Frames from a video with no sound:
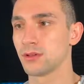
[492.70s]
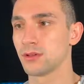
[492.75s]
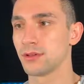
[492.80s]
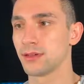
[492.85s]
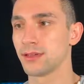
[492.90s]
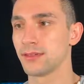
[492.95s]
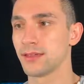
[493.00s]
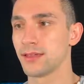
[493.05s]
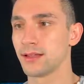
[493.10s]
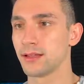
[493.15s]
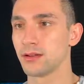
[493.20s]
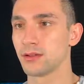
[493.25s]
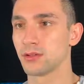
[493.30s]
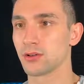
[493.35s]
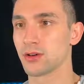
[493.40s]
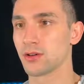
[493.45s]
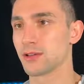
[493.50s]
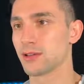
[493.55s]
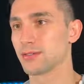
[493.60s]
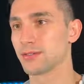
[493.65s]
And then it'll
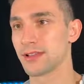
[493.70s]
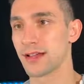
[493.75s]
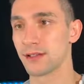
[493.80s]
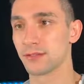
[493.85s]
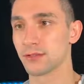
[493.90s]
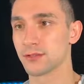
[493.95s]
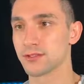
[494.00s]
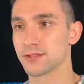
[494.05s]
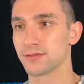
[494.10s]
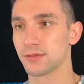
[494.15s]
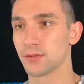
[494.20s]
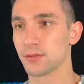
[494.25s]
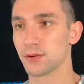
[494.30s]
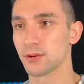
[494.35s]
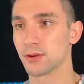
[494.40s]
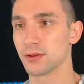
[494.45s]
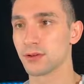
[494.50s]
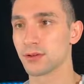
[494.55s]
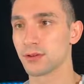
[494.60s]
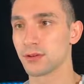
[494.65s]
go to your downloads
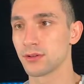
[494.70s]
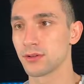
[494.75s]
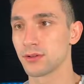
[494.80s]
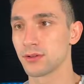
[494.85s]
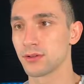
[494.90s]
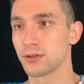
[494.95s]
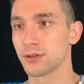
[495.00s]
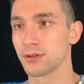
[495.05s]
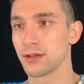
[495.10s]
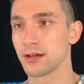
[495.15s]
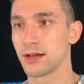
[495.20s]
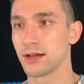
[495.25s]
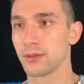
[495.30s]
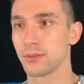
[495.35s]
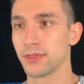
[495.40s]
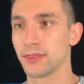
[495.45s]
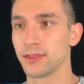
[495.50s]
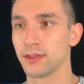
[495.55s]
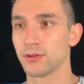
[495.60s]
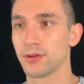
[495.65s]
folder.
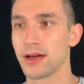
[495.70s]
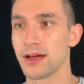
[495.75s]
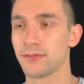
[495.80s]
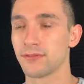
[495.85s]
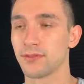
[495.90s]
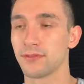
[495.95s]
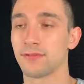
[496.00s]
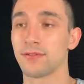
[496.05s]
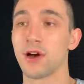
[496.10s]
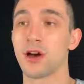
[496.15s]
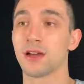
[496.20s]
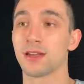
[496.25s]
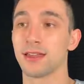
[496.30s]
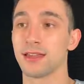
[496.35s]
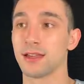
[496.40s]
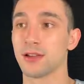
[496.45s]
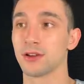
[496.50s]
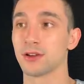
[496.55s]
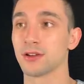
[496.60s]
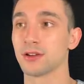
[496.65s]
And then you'll have the font
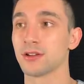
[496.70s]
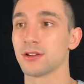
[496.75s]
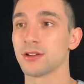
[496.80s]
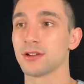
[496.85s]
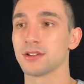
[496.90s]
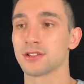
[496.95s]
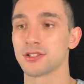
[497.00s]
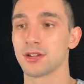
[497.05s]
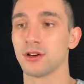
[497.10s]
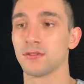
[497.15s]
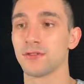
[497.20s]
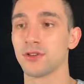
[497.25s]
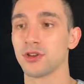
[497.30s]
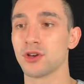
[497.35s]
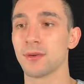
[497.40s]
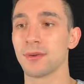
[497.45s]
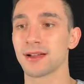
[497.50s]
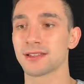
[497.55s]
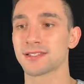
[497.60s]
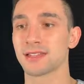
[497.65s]
here. So if you
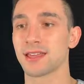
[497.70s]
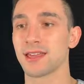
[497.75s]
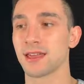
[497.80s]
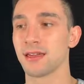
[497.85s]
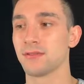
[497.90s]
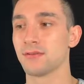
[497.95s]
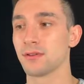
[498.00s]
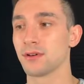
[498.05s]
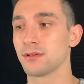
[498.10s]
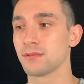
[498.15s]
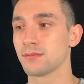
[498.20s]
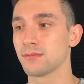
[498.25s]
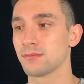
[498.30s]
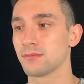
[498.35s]
go back to Canva,